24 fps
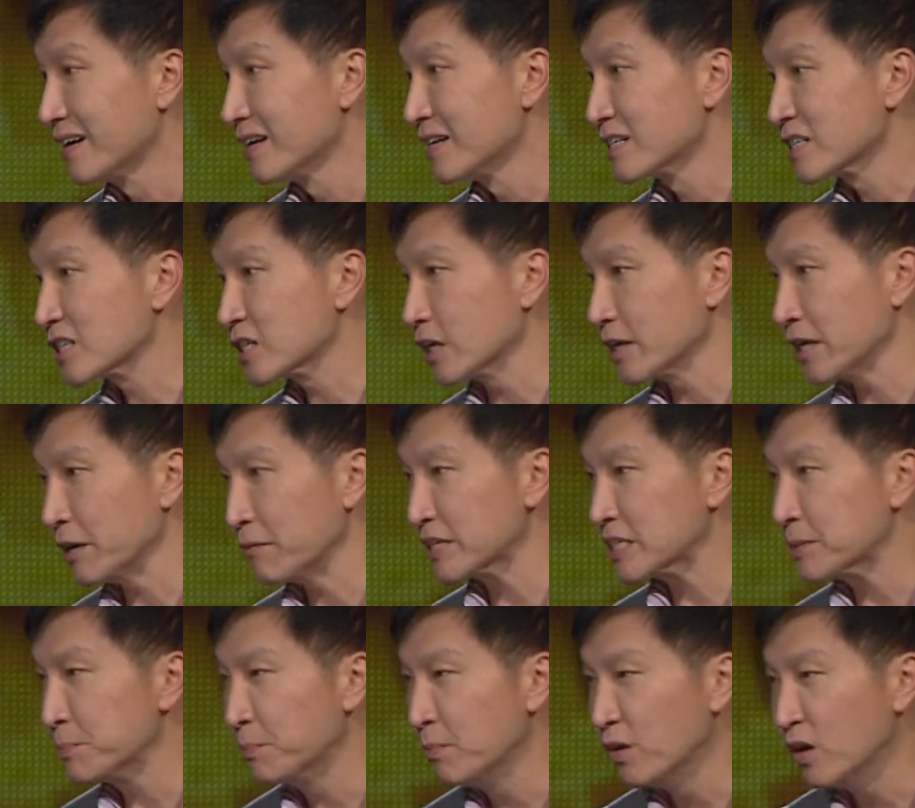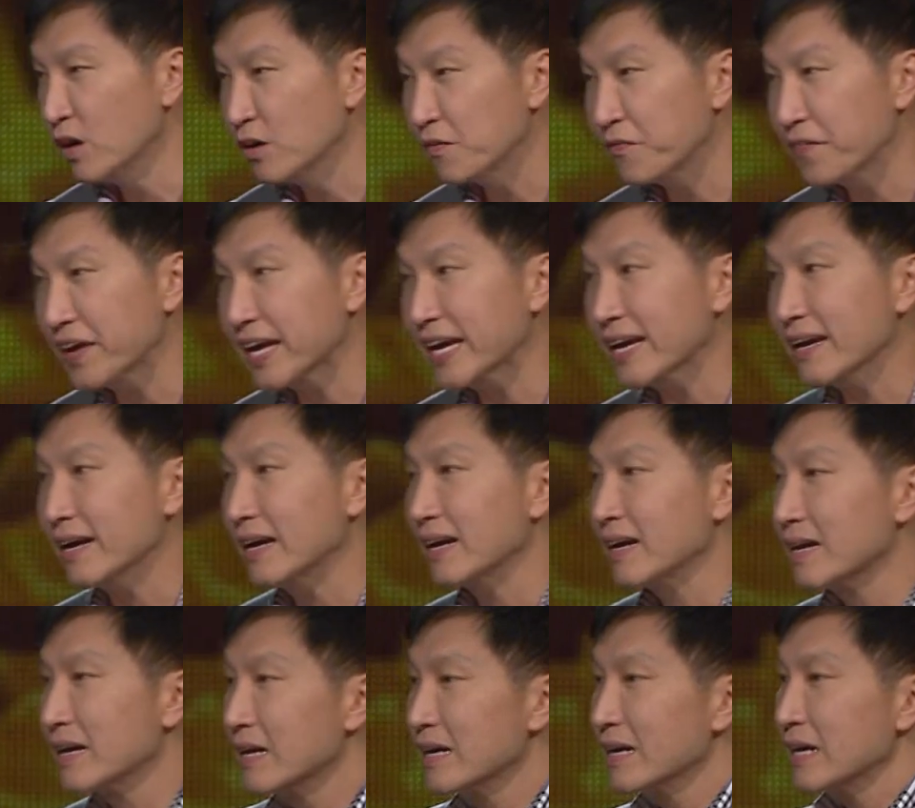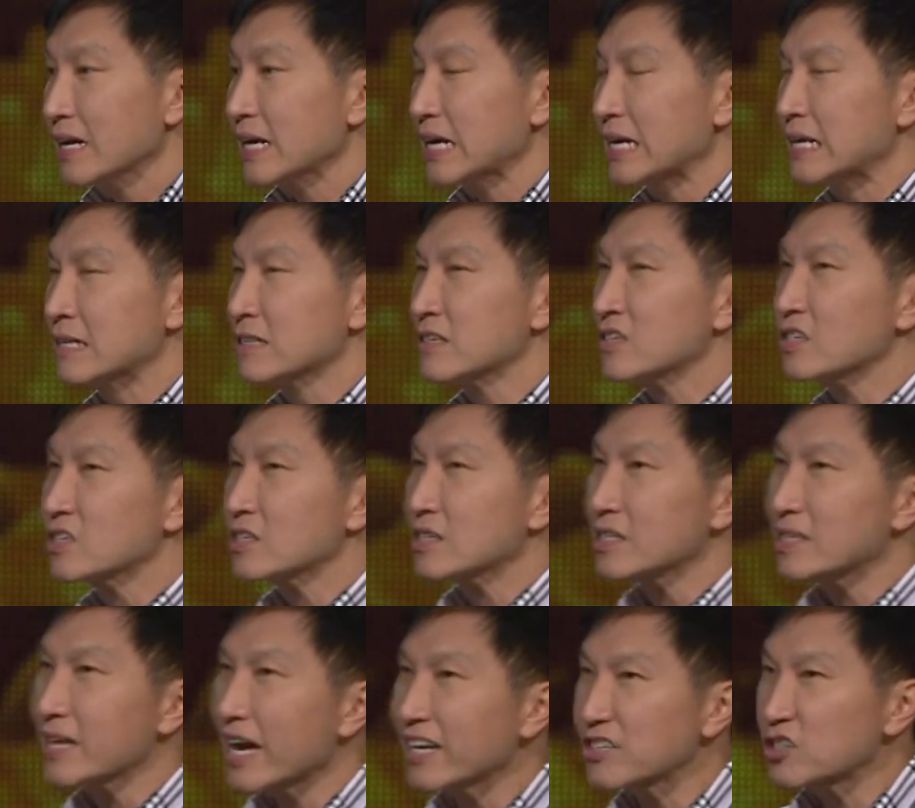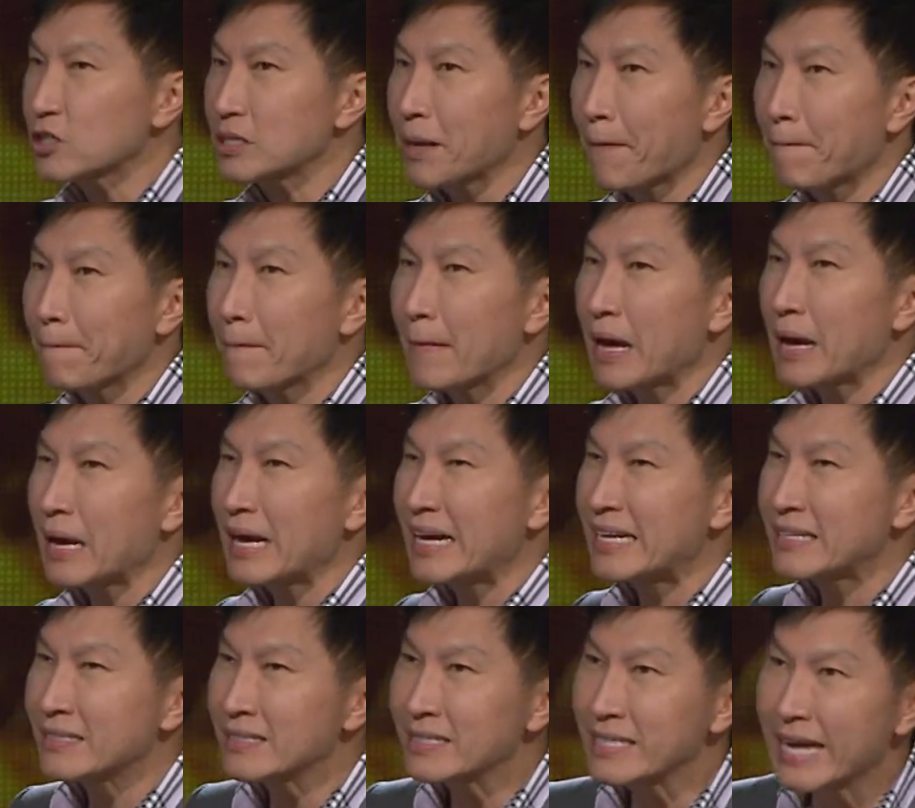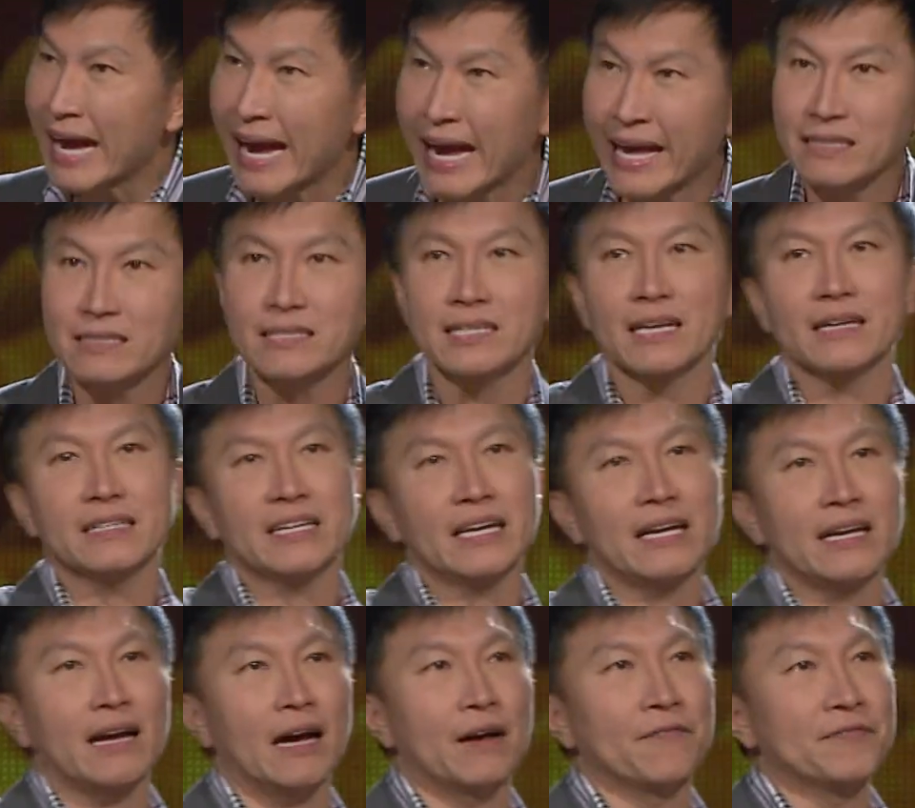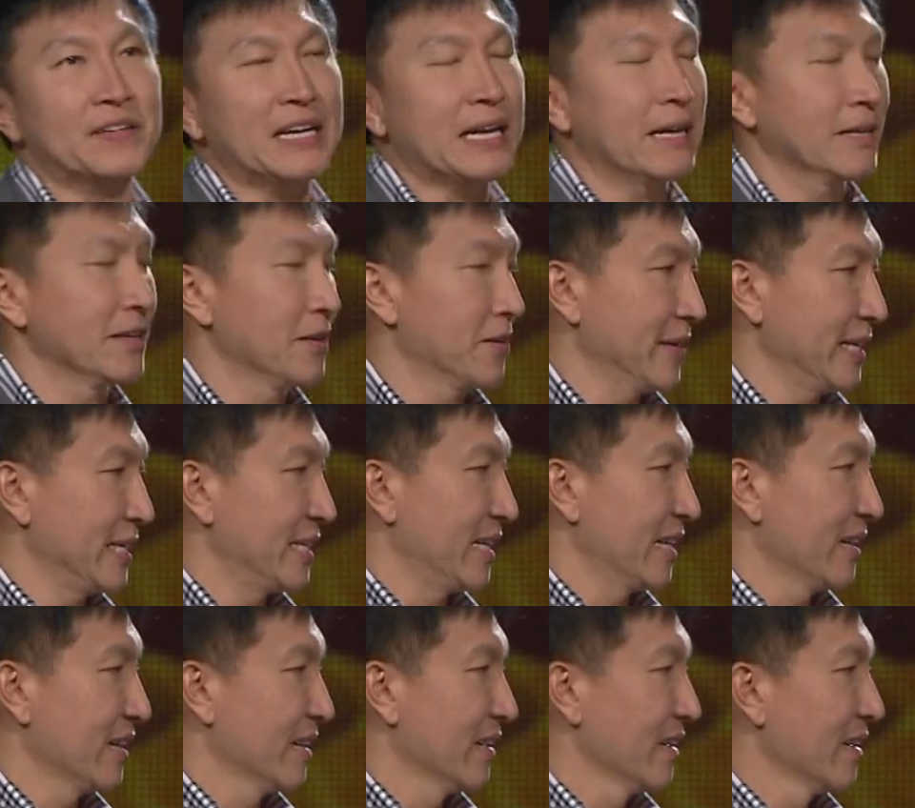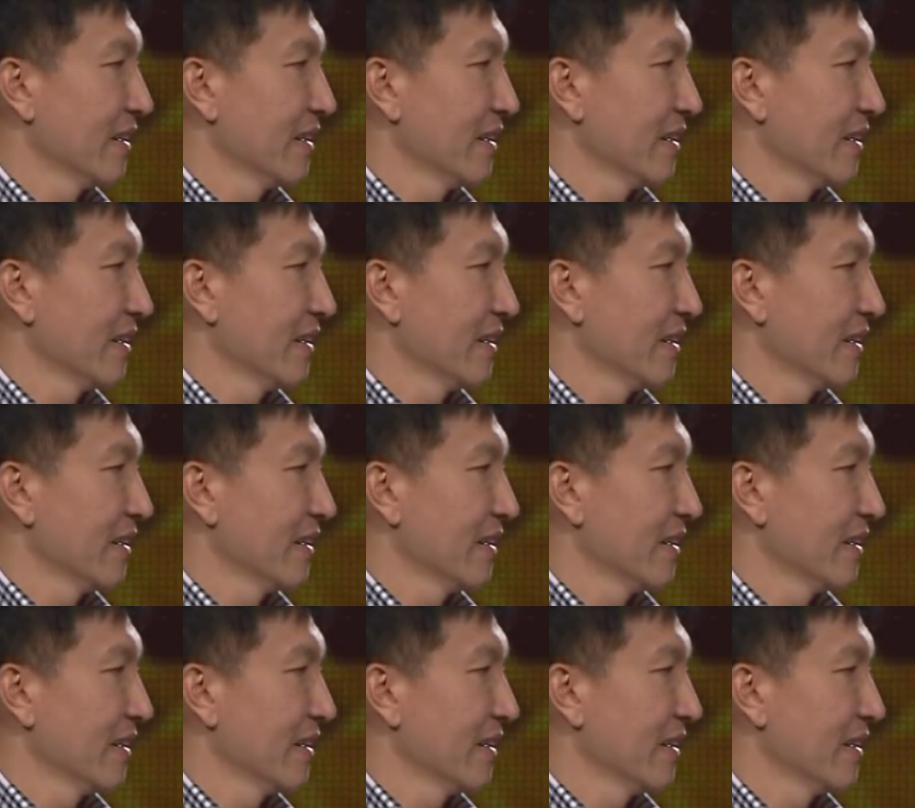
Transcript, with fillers: So he was moving in such intensity of the anointing.